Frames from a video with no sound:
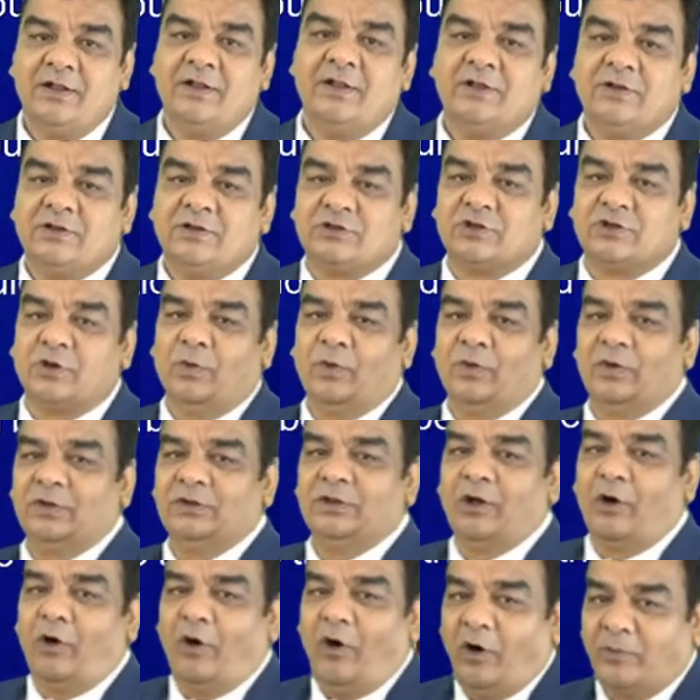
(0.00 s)
So
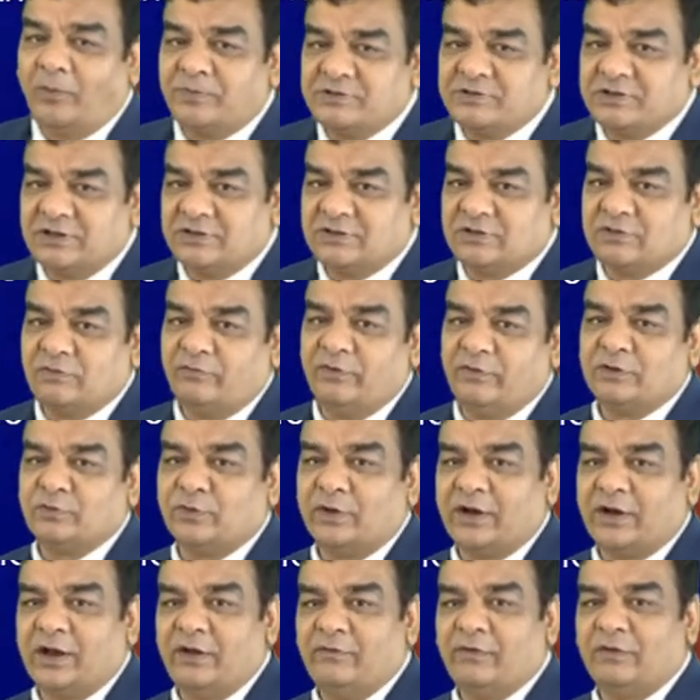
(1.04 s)
the options which
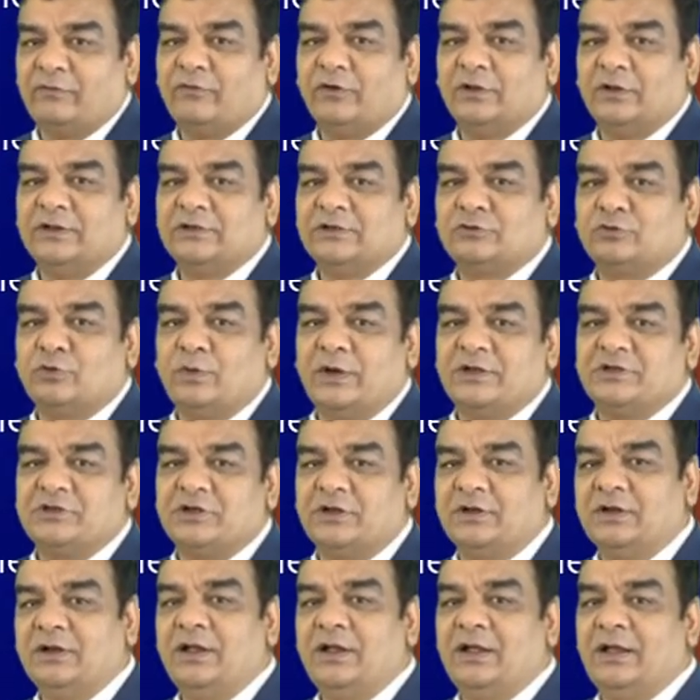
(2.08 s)
were given for this
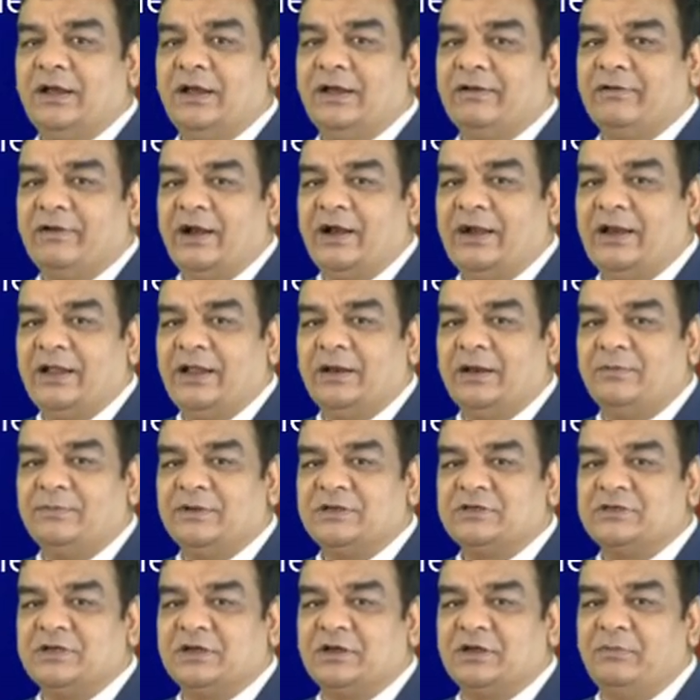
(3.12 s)
question, radical
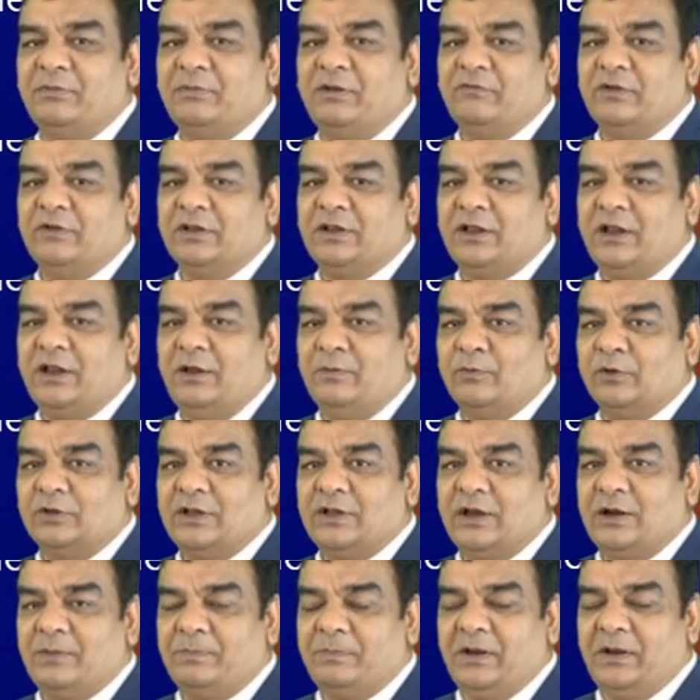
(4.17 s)
mastectomy with
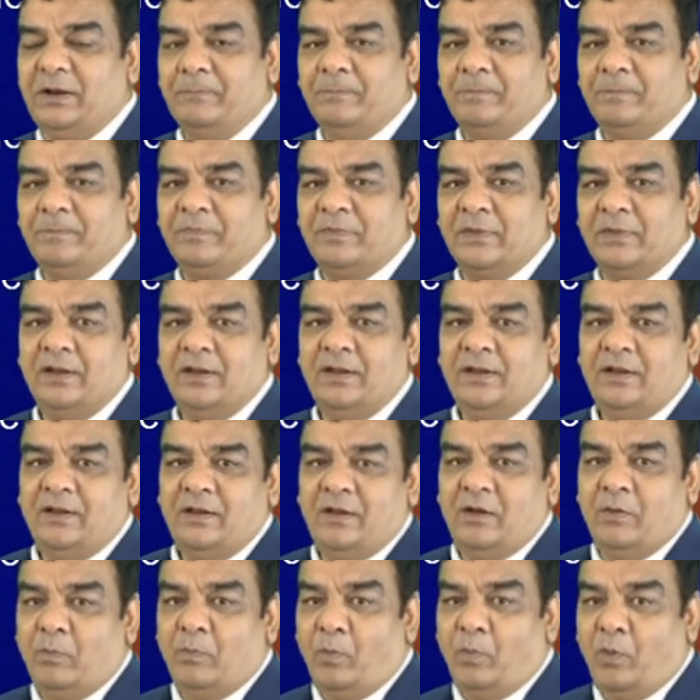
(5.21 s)
chemotherapy,
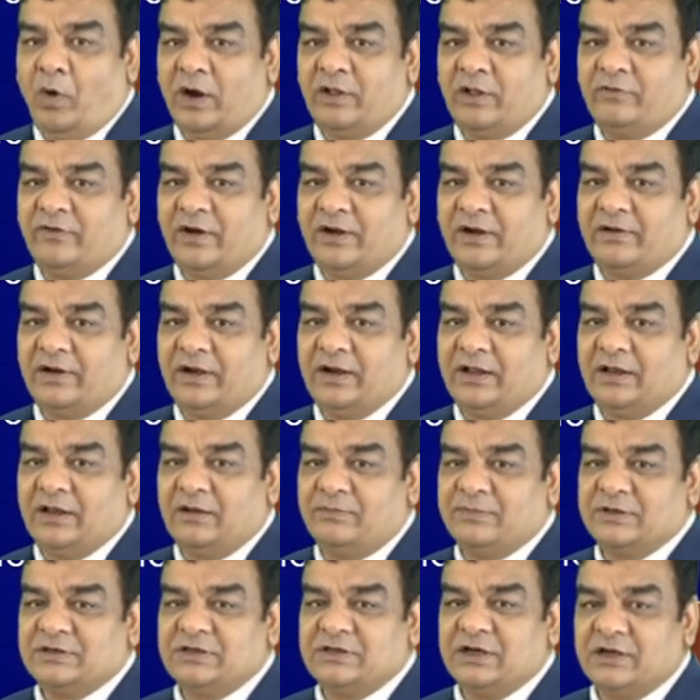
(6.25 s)
modified radical
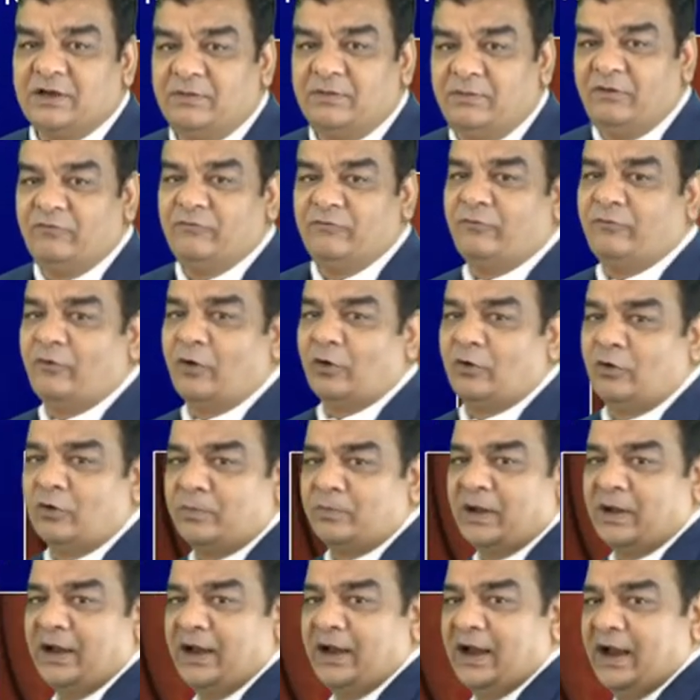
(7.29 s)
mastectomy followed
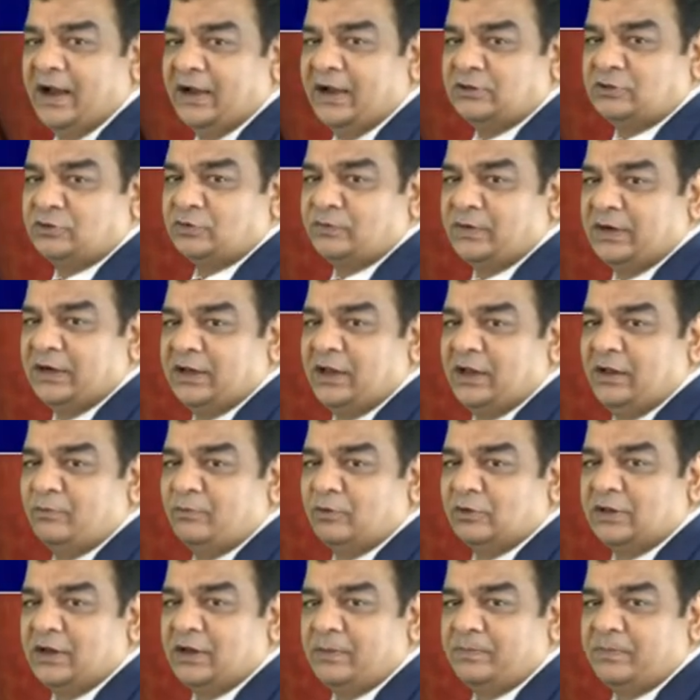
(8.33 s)
by adjuvant
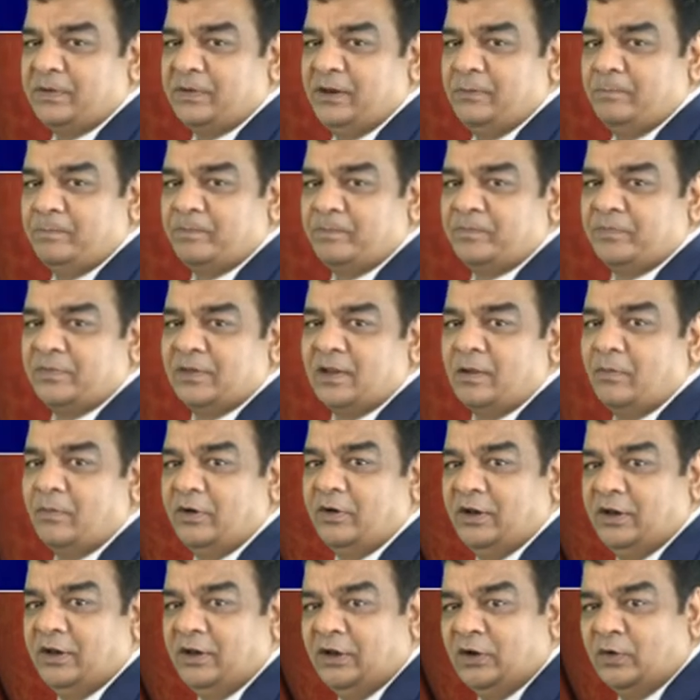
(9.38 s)
chemotherapy,
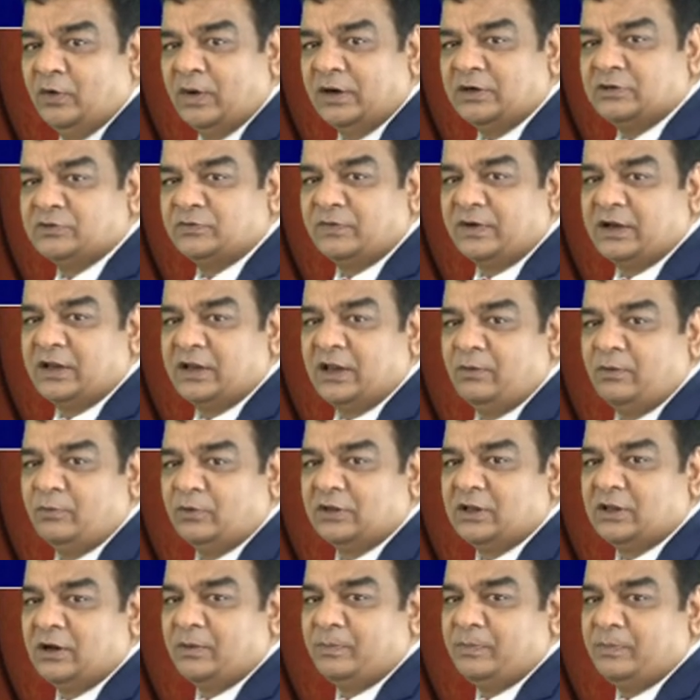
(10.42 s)
neoadjuvant
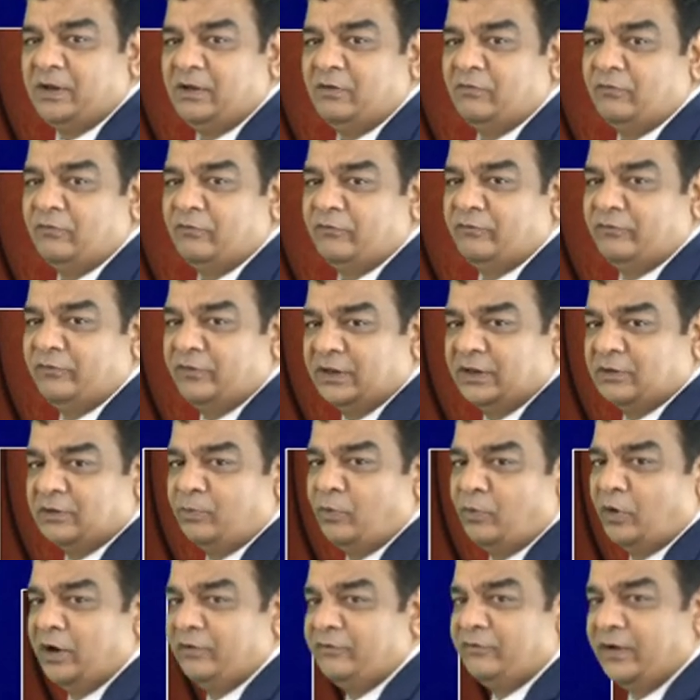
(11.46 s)
chemotherapy with
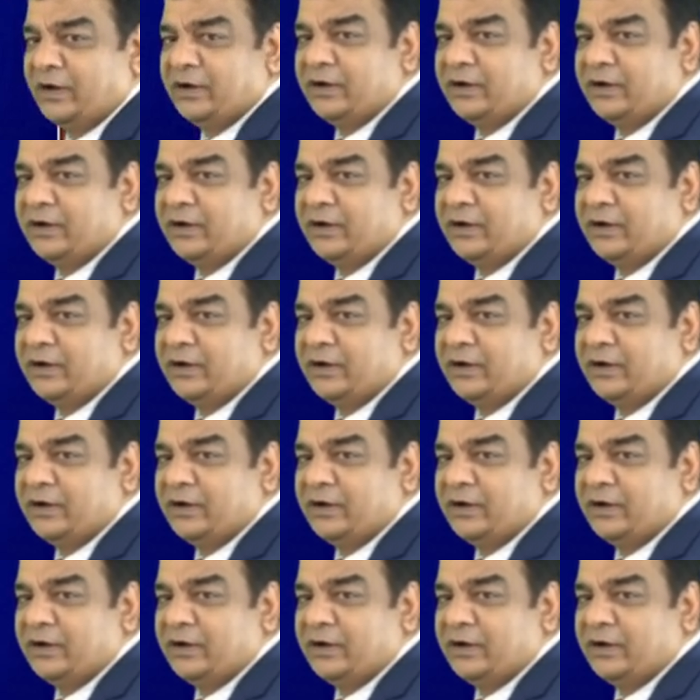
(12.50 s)
modified